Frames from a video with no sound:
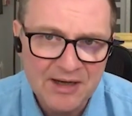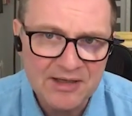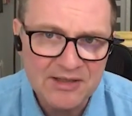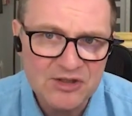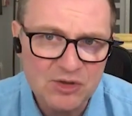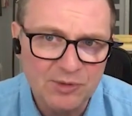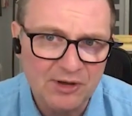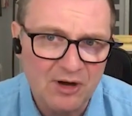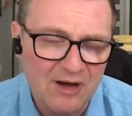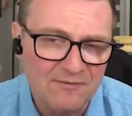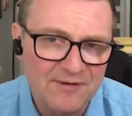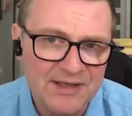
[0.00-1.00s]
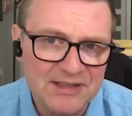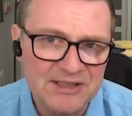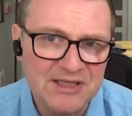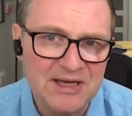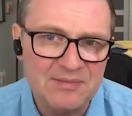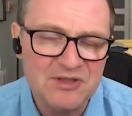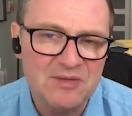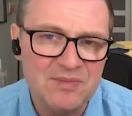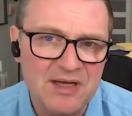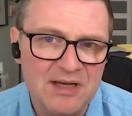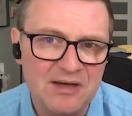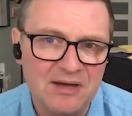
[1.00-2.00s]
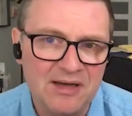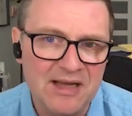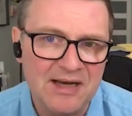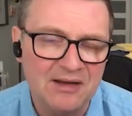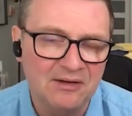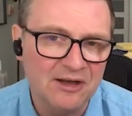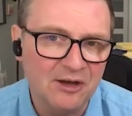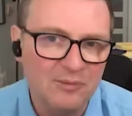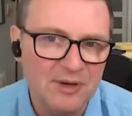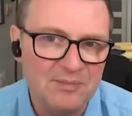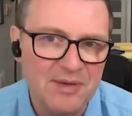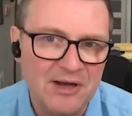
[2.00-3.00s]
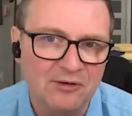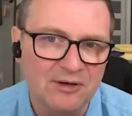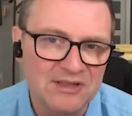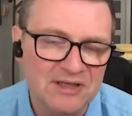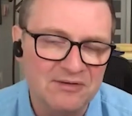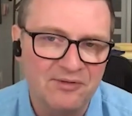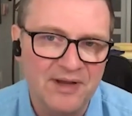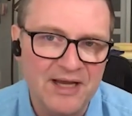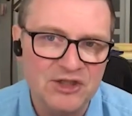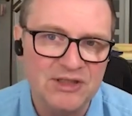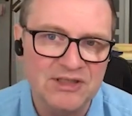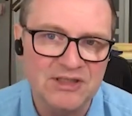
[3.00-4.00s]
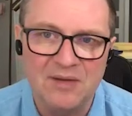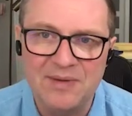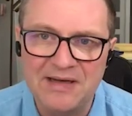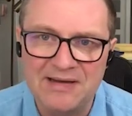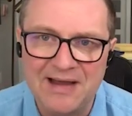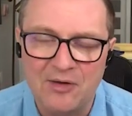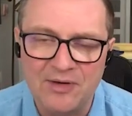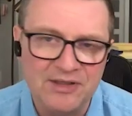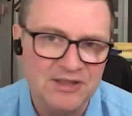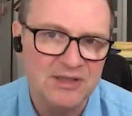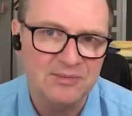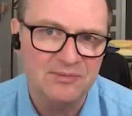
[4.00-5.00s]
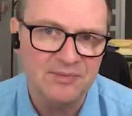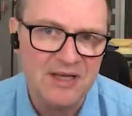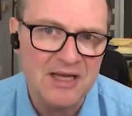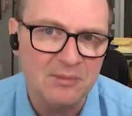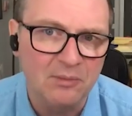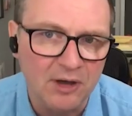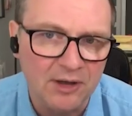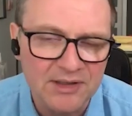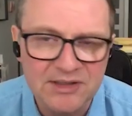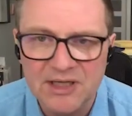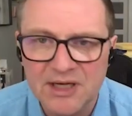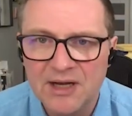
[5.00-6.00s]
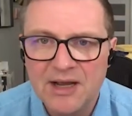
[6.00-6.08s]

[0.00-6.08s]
Consumer confidence seems to be getting a little bit better as inflation's coming down in some key markets.